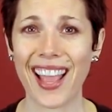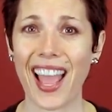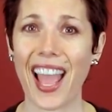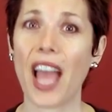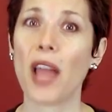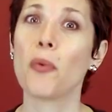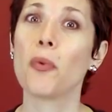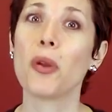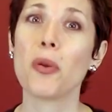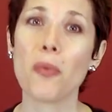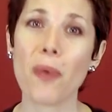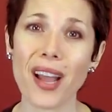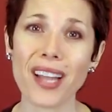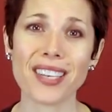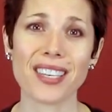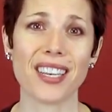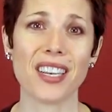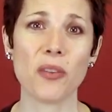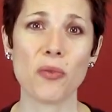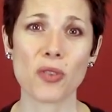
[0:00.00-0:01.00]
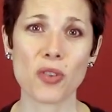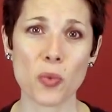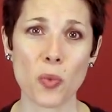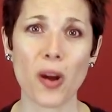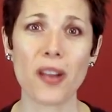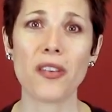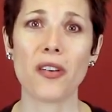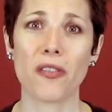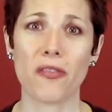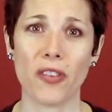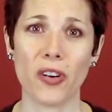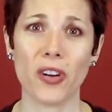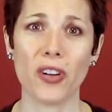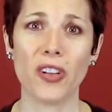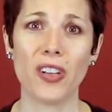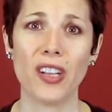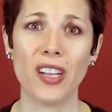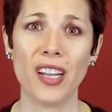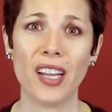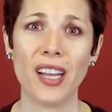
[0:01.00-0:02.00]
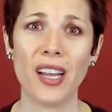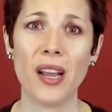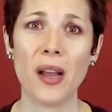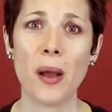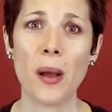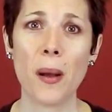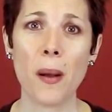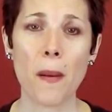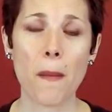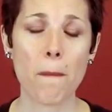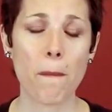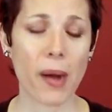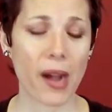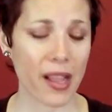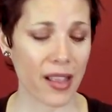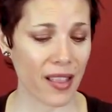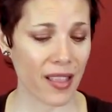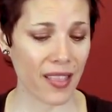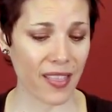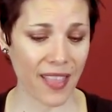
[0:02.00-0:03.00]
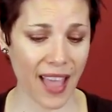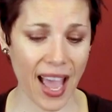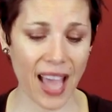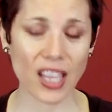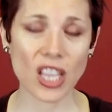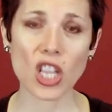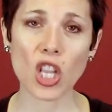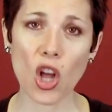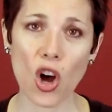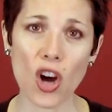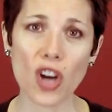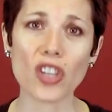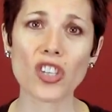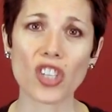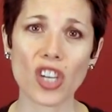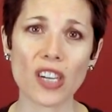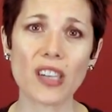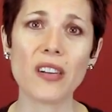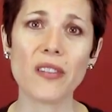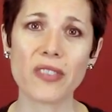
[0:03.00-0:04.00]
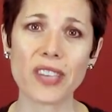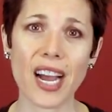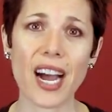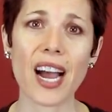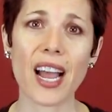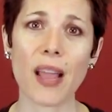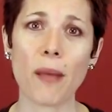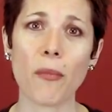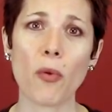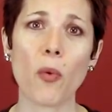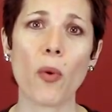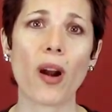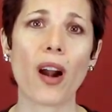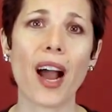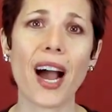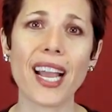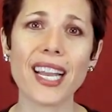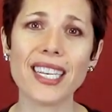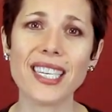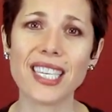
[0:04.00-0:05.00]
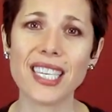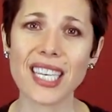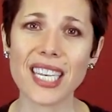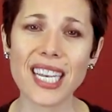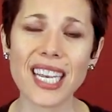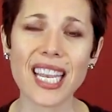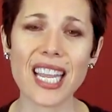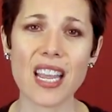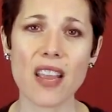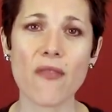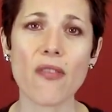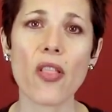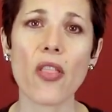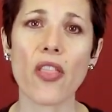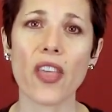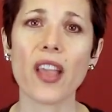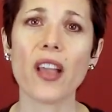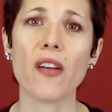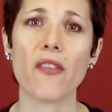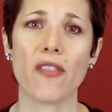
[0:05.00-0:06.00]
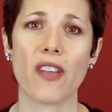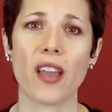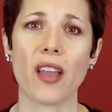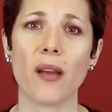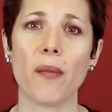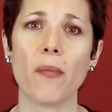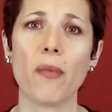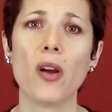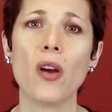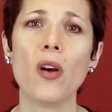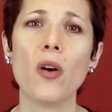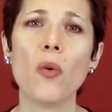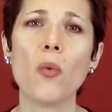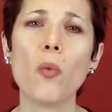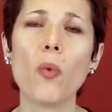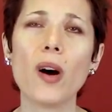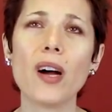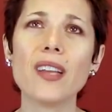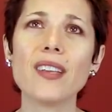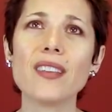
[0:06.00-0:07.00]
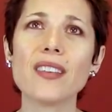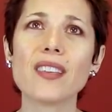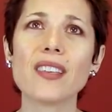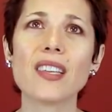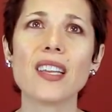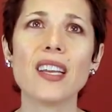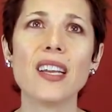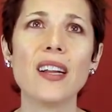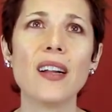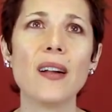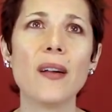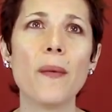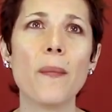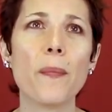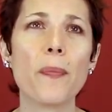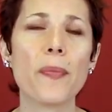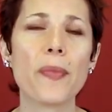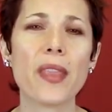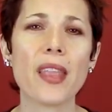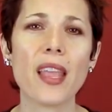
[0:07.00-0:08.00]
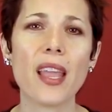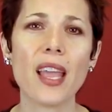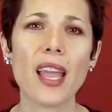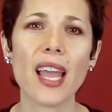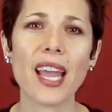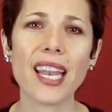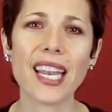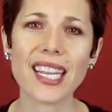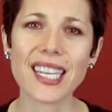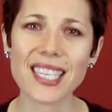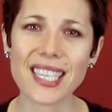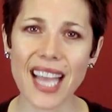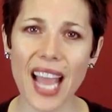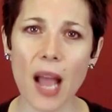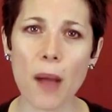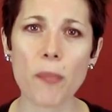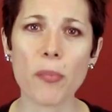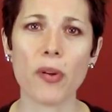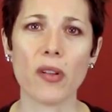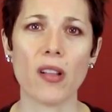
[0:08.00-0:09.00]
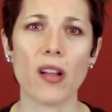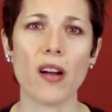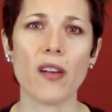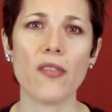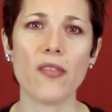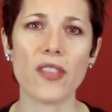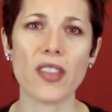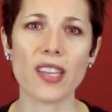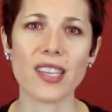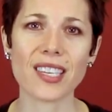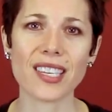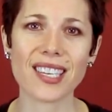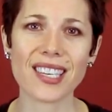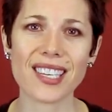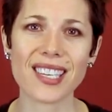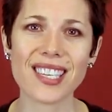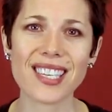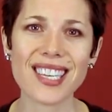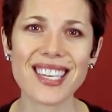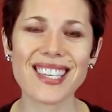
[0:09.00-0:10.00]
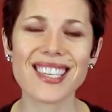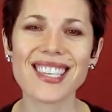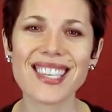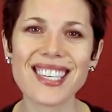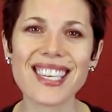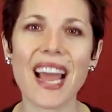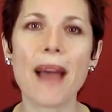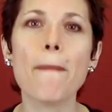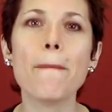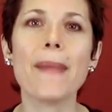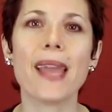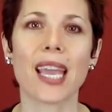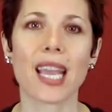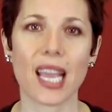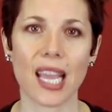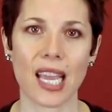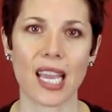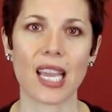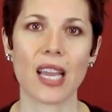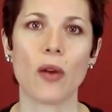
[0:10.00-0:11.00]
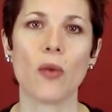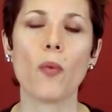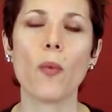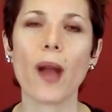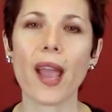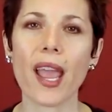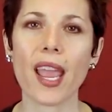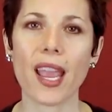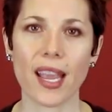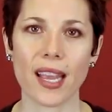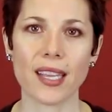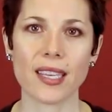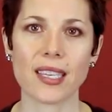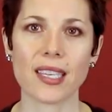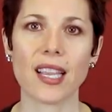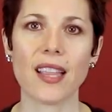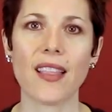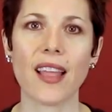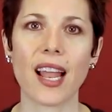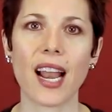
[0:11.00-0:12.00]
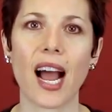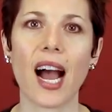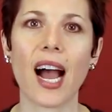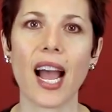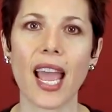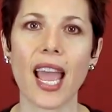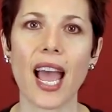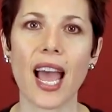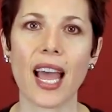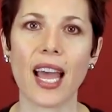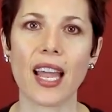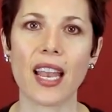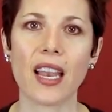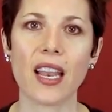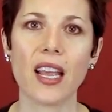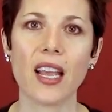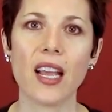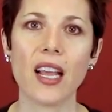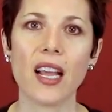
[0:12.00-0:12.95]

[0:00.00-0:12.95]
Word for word: and we went and it was wonderful. But that long chunk of time where I didn't even think of him was an example of the systemic ways that I had